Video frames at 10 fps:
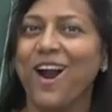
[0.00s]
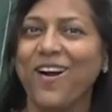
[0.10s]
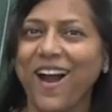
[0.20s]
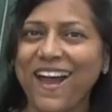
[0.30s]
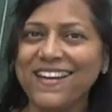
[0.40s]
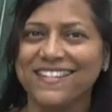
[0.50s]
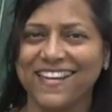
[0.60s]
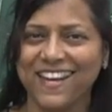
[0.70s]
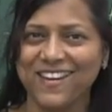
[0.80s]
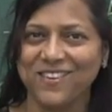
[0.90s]
All right,
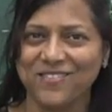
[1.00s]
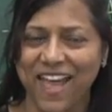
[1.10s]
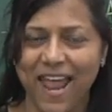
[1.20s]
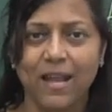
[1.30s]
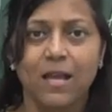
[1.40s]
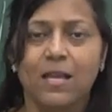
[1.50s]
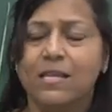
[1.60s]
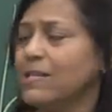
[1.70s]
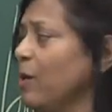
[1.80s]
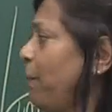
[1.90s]
take note of that.
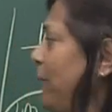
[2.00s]
So